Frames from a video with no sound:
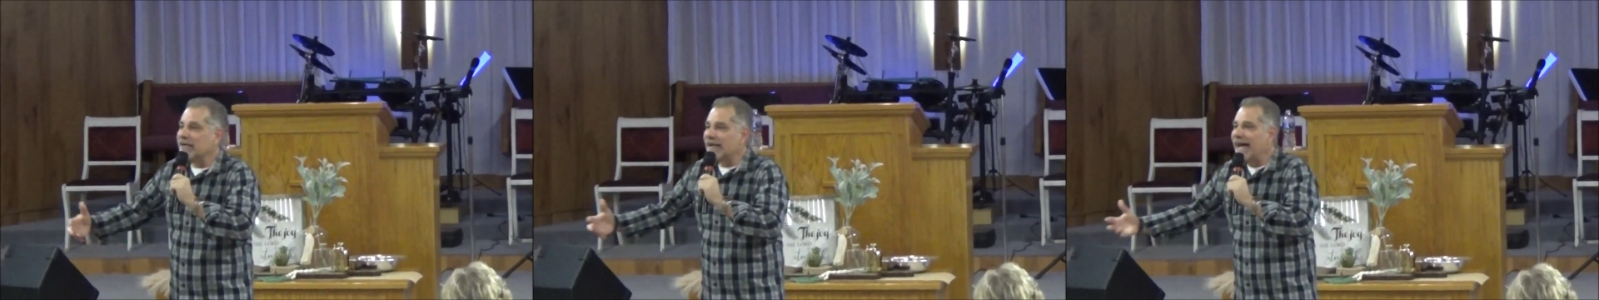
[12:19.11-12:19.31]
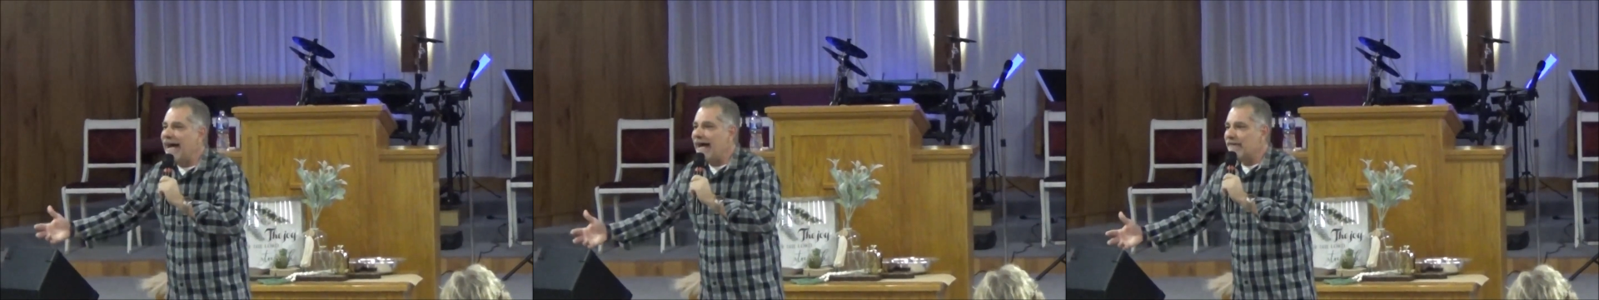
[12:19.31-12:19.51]

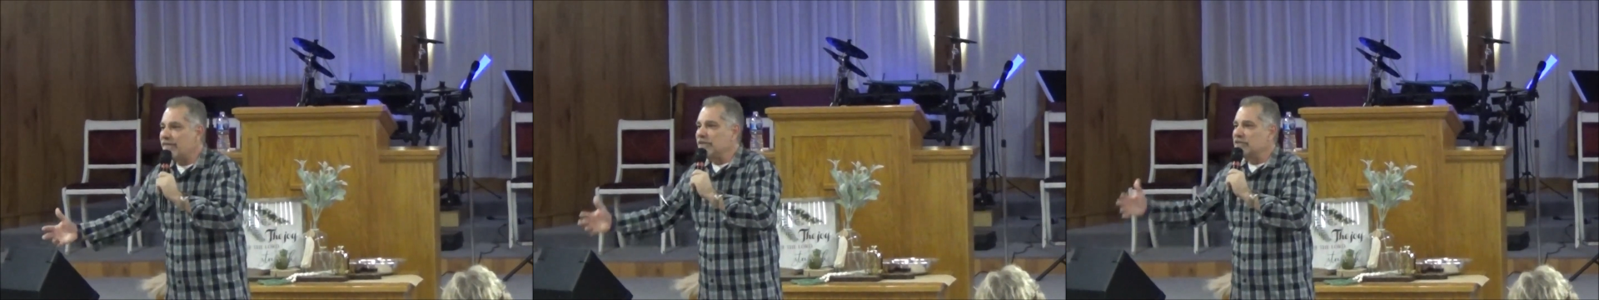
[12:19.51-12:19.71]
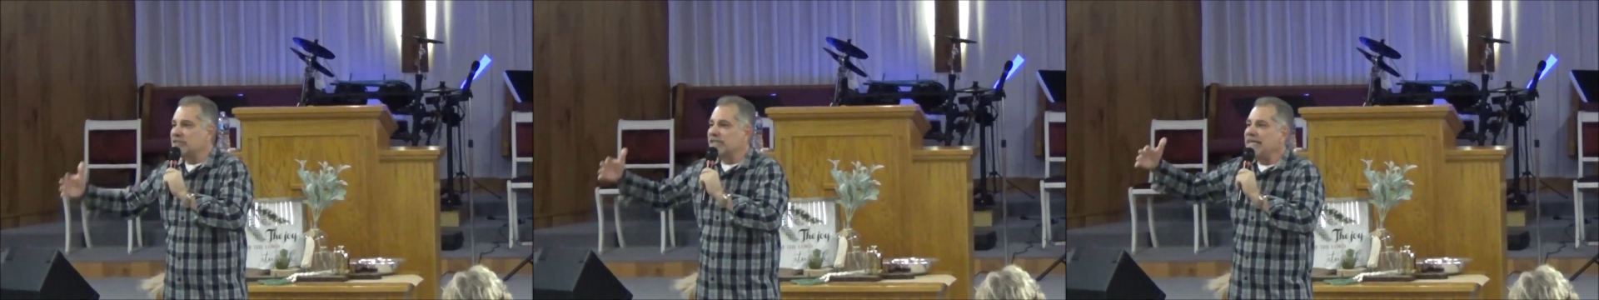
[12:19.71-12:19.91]
Goliath
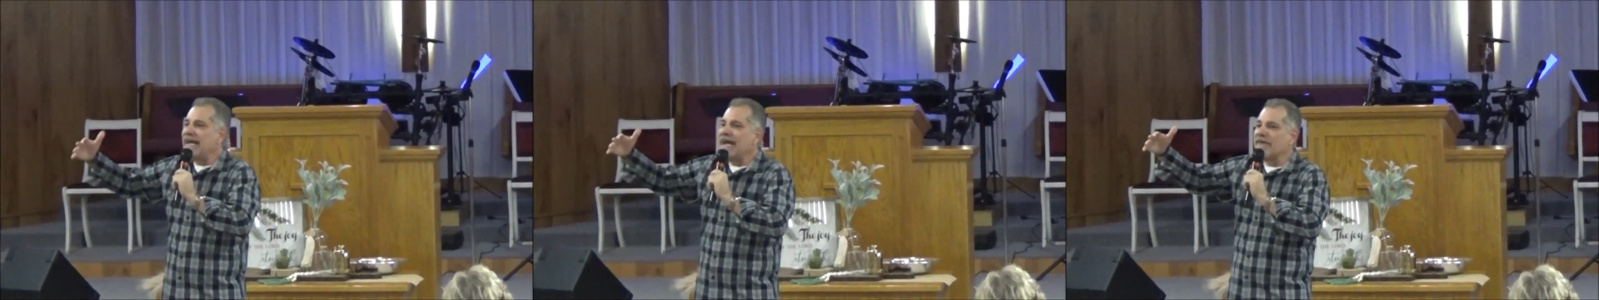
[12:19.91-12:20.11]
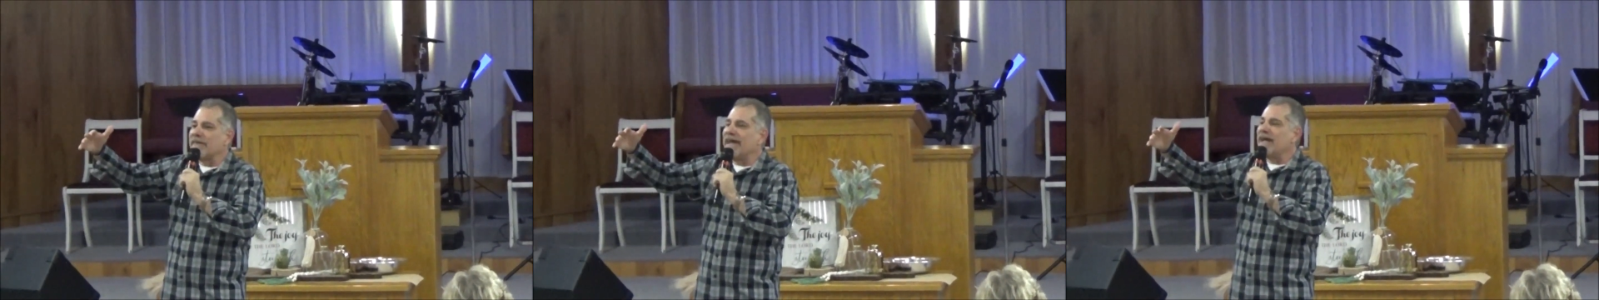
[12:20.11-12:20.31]
and see
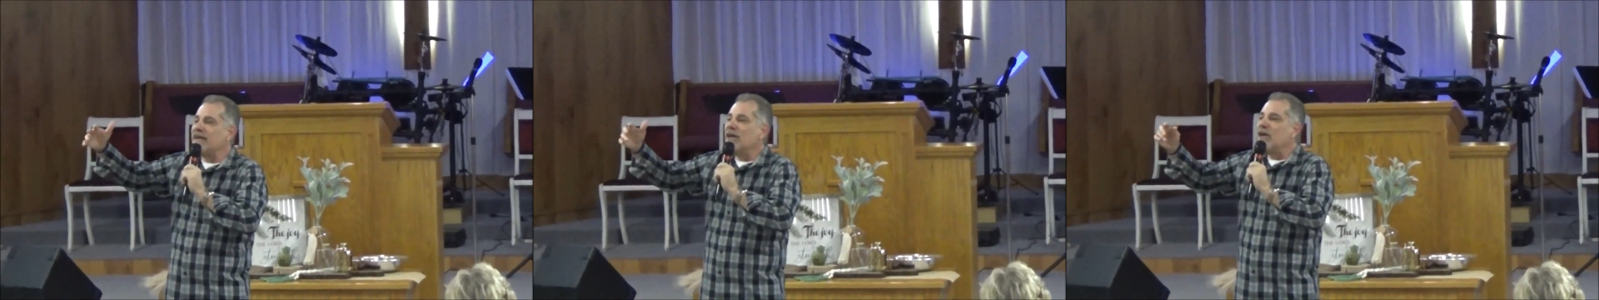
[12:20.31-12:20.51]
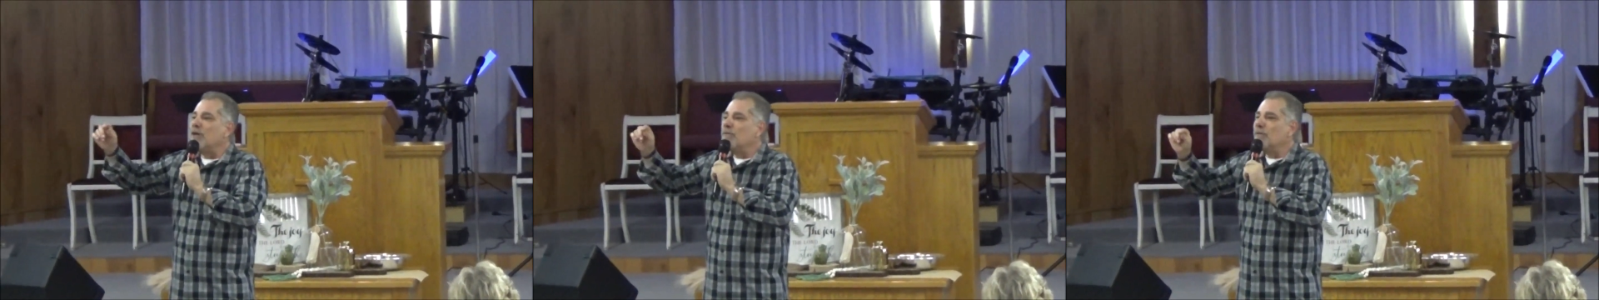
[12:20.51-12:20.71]
how
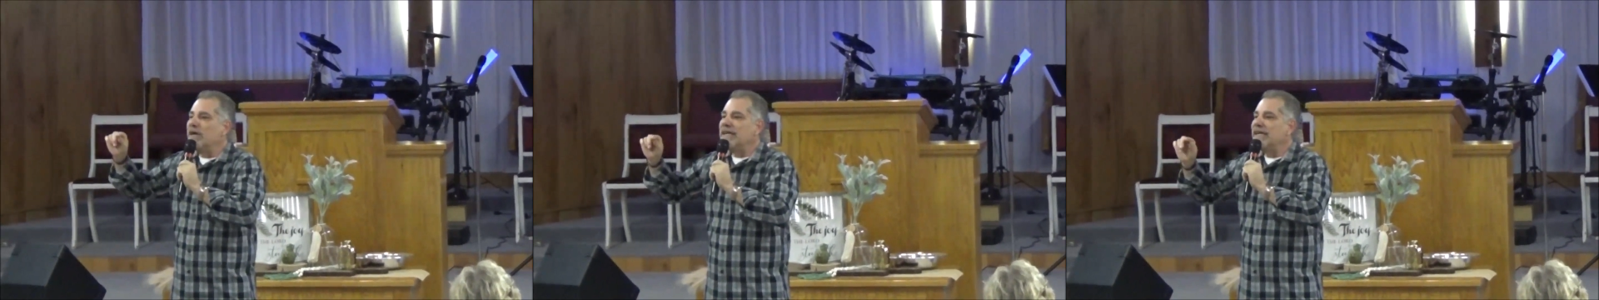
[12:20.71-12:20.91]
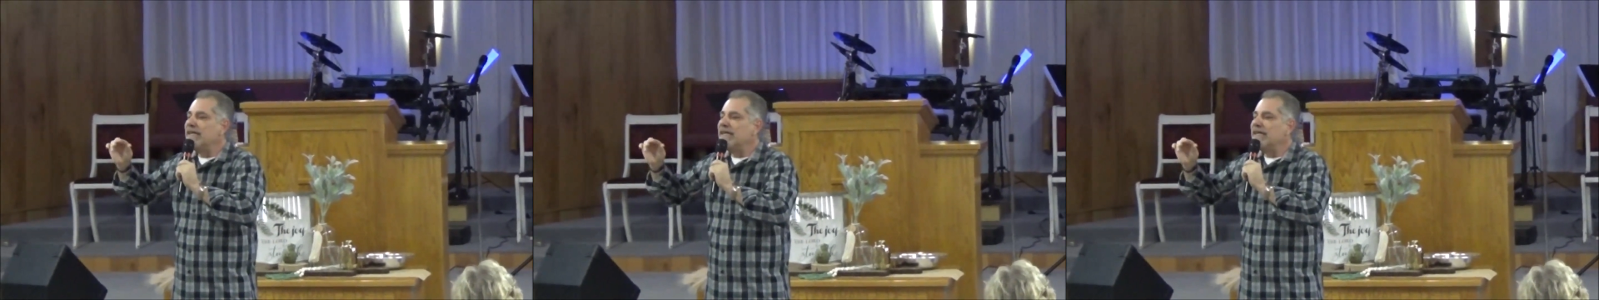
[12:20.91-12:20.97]
that. But